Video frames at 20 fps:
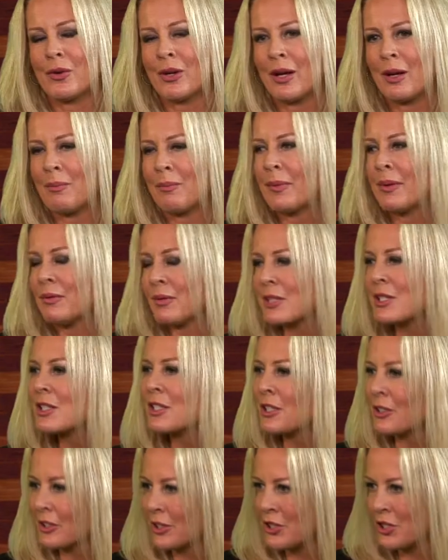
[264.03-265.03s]
up, it was
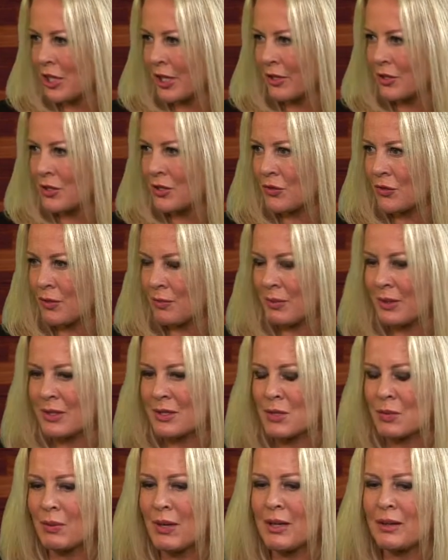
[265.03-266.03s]
still a change for me
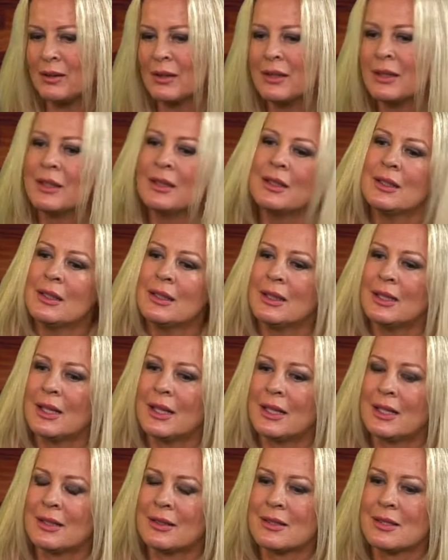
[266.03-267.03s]
as well.
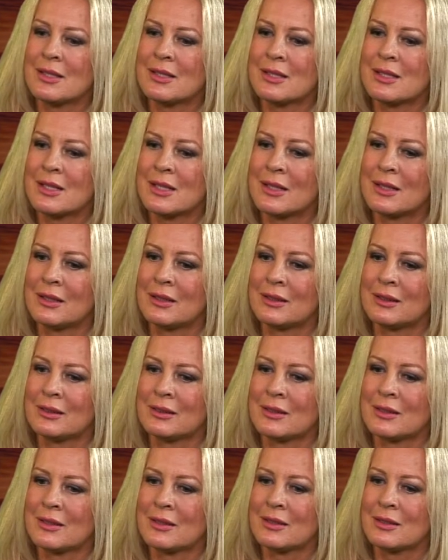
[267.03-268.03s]
And
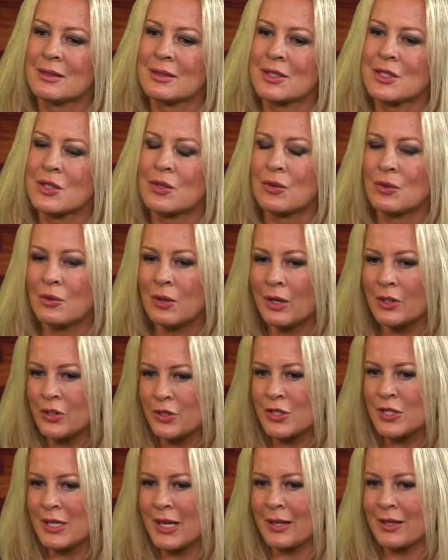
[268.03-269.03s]
so
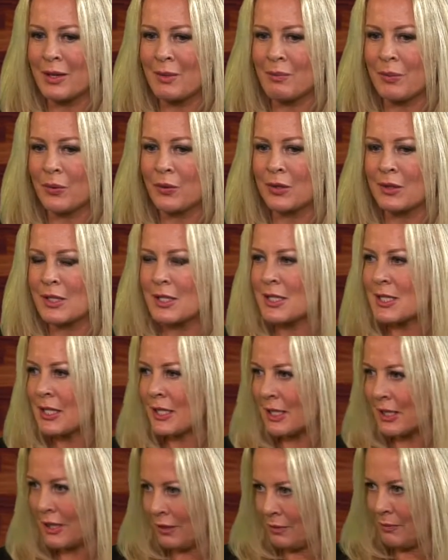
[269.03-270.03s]
understanding both the
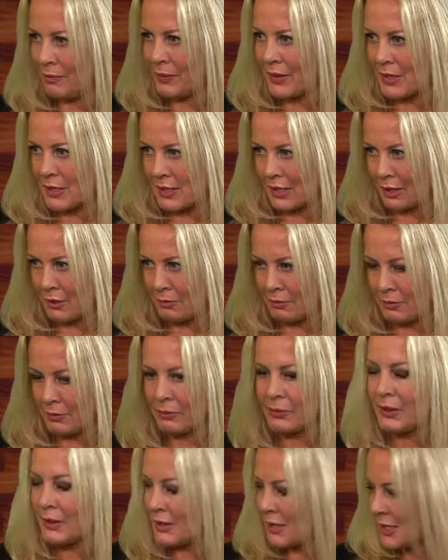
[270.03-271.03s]
city side of
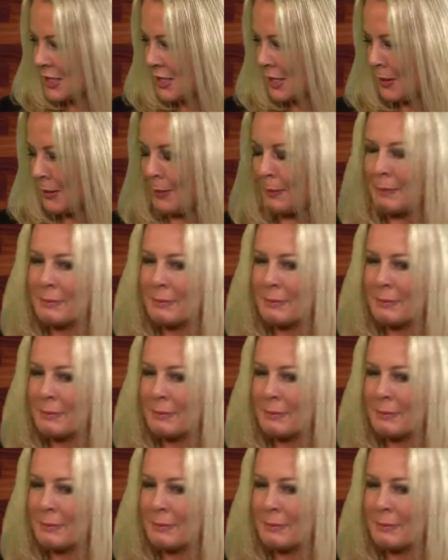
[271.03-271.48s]
real estate,